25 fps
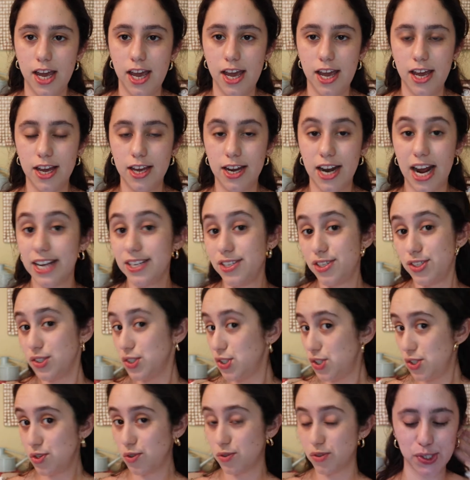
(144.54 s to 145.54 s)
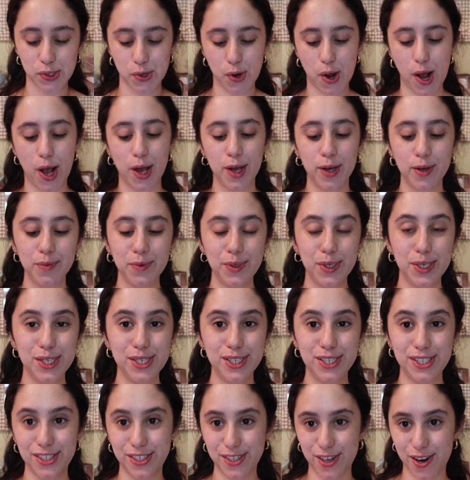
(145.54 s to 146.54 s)
and I still do. So I'm gonna
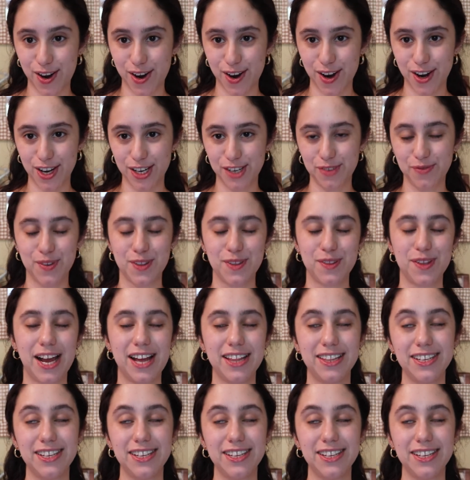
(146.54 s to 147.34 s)
start with,